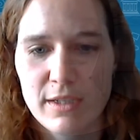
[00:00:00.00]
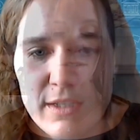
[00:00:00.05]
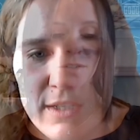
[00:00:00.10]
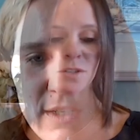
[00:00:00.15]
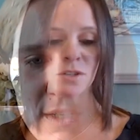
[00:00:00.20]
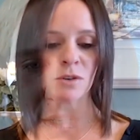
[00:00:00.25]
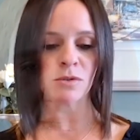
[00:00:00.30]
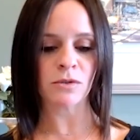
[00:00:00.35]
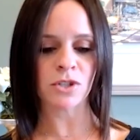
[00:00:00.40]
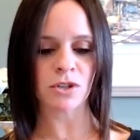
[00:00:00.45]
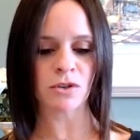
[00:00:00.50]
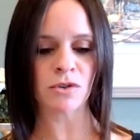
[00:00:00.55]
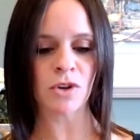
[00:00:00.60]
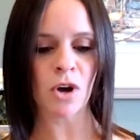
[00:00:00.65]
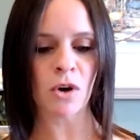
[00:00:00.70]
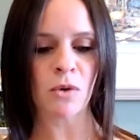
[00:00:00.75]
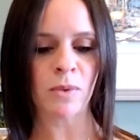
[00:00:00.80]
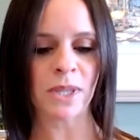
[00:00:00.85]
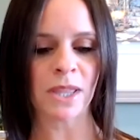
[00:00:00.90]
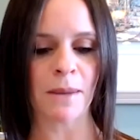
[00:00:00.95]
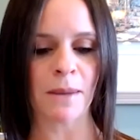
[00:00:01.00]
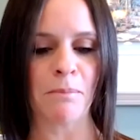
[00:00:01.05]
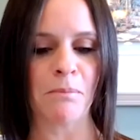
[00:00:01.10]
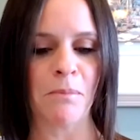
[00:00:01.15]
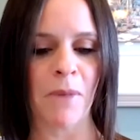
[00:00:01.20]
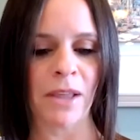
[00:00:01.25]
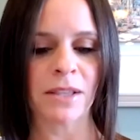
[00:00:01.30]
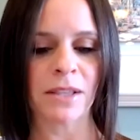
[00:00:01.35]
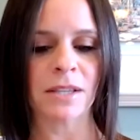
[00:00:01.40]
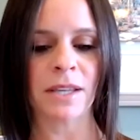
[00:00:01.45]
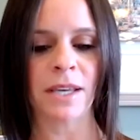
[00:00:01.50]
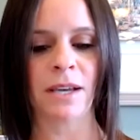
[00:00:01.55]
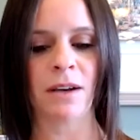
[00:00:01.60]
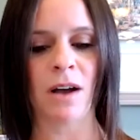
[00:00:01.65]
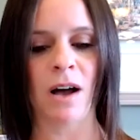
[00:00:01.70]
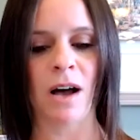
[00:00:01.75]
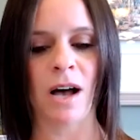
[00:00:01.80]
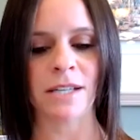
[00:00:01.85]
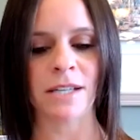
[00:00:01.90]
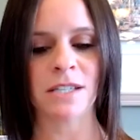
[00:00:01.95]
So do you know what the monthly
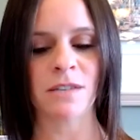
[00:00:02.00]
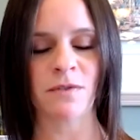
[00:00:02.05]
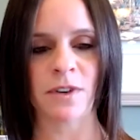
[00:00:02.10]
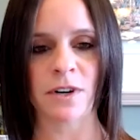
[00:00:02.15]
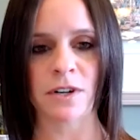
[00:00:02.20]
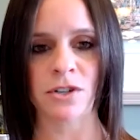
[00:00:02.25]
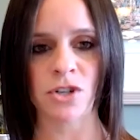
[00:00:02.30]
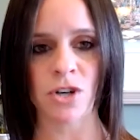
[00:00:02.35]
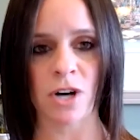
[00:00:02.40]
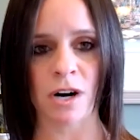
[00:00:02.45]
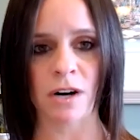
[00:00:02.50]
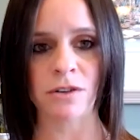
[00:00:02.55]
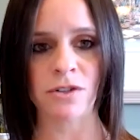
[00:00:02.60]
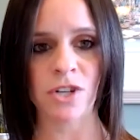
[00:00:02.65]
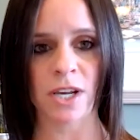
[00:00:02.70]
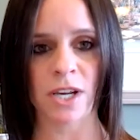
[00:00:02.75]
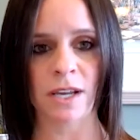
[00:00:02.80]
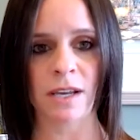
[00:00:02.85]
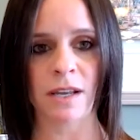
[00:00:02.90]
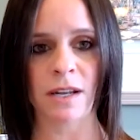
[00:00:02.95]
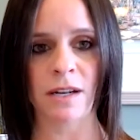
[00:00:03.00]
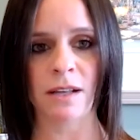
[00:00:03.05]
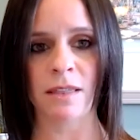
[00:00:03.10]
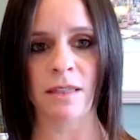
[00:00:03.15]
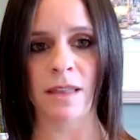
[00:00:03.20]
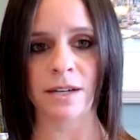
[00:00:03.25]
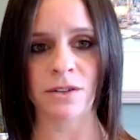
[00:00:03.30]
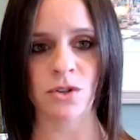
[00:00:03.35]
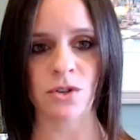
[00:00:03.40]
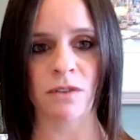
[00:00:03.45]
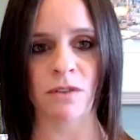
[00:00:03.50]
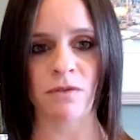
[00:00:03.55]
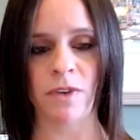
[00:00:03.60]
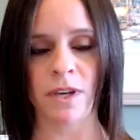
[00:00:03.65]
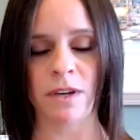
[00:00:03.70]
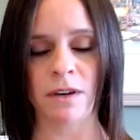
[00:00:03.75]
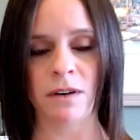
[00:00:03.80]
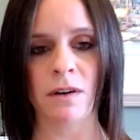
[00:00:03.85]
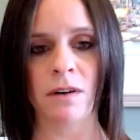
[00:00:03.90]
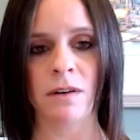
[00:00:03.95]
cost for charging an electric
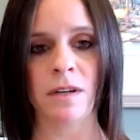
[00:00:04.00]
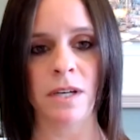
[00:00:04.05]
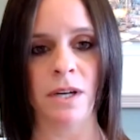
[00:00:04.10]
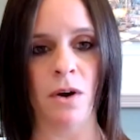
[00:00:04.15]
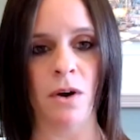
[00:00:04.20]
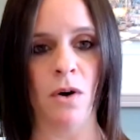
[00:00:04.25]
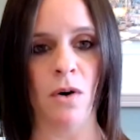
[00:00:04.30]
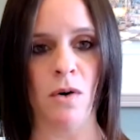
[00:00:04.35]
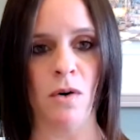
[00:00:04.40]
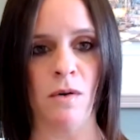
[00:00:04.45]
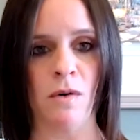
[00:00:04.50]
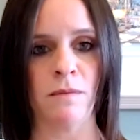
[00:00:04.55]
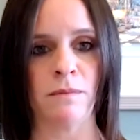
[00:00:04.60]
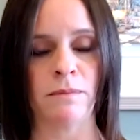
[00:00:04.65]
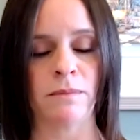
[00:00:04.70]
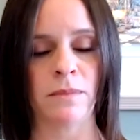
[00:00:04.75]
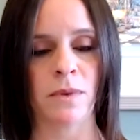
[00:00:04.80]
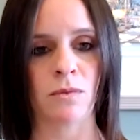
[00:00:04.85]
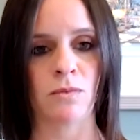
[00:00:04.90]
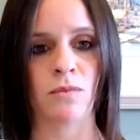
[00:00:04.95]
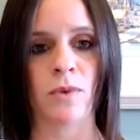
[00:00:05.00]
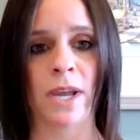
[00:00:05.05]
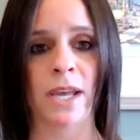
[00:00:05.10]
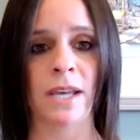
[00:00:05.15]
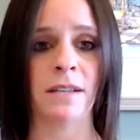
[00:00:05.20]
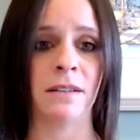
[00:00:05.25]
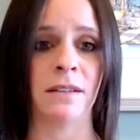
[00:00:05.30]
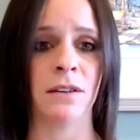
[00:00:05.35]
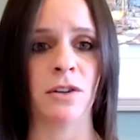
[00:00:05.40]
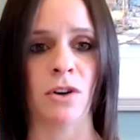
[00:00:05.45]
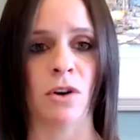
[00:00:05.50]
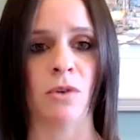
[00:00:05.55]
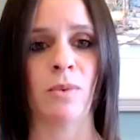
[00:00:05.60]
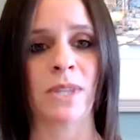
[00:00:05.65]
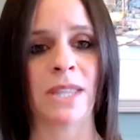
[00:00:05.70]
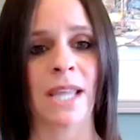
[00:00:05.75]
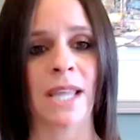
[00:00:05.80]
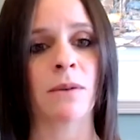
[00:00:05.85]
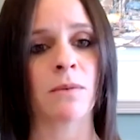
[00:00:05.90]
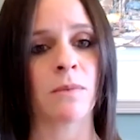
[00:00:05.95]
vehicle at home, what
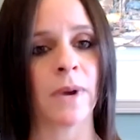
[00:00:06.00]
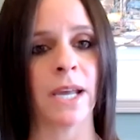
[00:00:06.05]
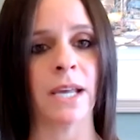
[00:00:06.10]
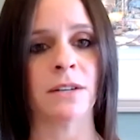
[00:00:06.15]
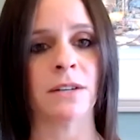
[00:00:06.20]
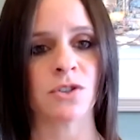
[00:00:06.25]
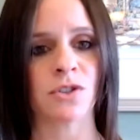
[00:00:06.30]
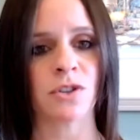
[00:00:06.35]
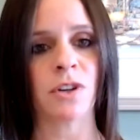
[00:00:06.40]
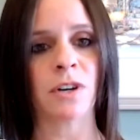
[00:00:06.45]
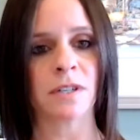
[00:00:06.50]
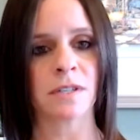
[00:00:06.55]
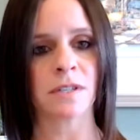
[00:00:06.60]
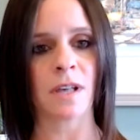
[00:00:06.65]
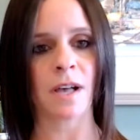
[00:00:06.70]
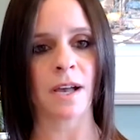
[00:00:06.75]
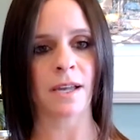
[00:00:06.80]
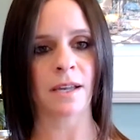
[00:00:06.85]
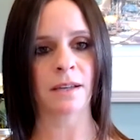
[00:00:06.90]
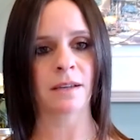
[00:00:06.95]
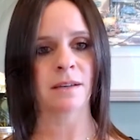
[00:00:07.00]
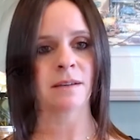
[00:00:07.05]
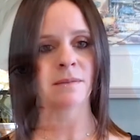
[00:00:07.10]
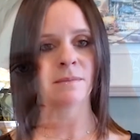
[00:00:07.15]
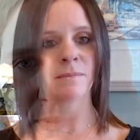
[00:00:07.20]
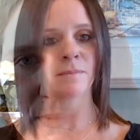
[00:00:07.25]
that range looks like?